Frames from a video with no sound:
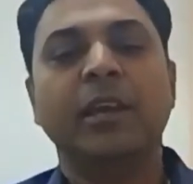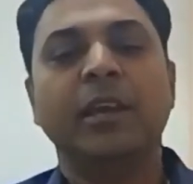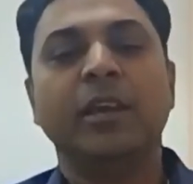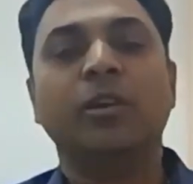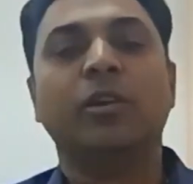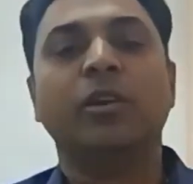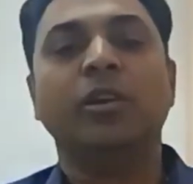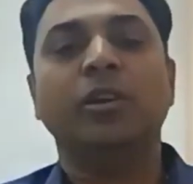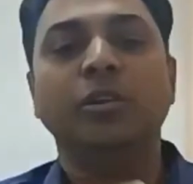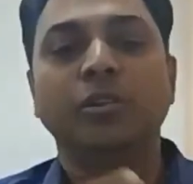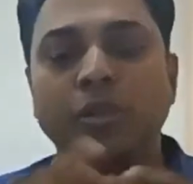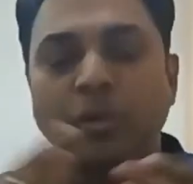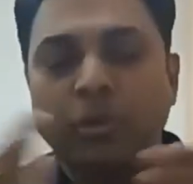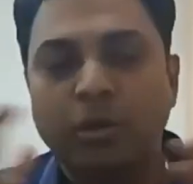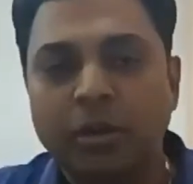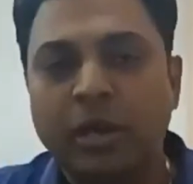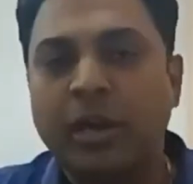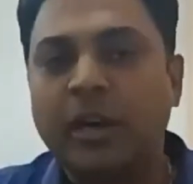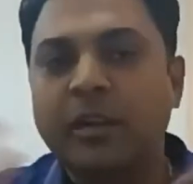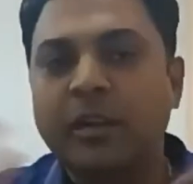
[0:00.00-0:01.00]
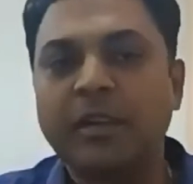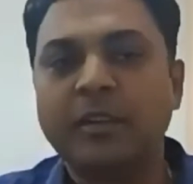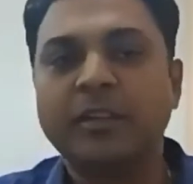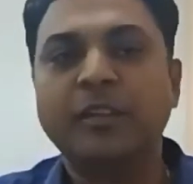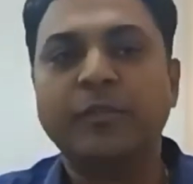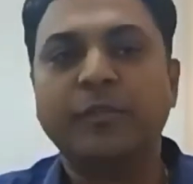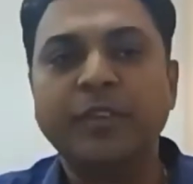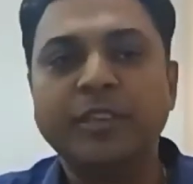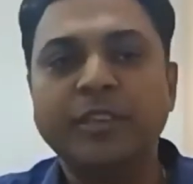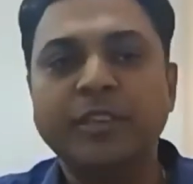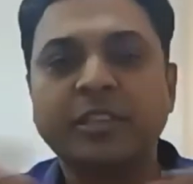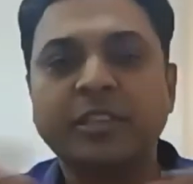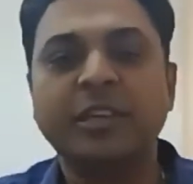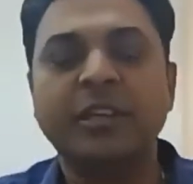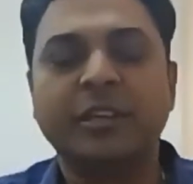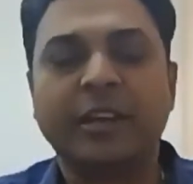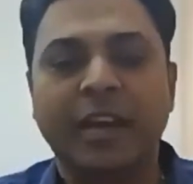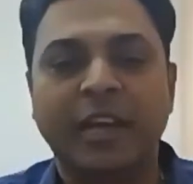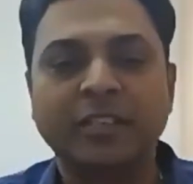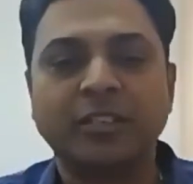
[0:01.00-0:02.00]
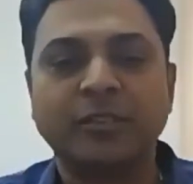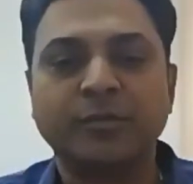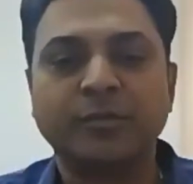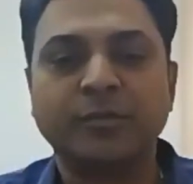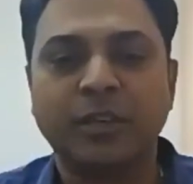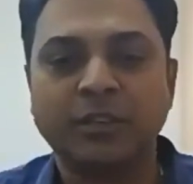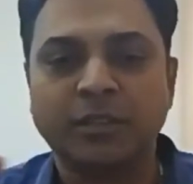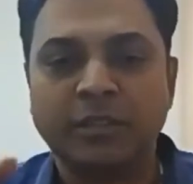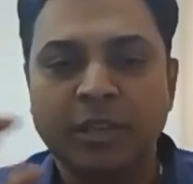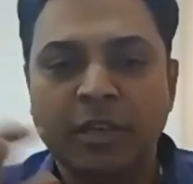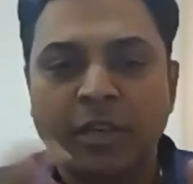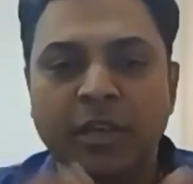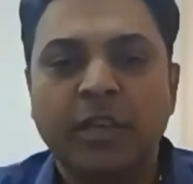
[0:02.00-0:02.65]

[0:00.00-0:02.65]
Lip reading: the fiscal transfers